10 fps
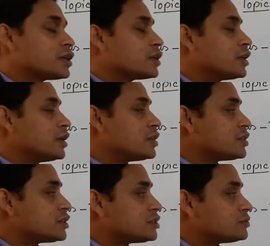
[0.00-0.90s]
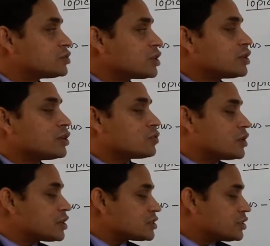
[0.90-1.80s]
In this division
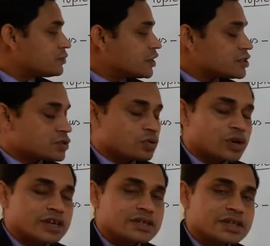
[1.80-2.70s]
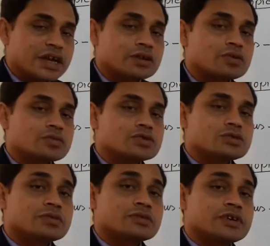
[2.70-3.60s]
nucleus divides twice and
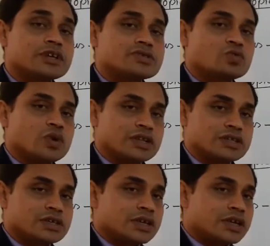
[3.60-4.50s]
chromosome divides once,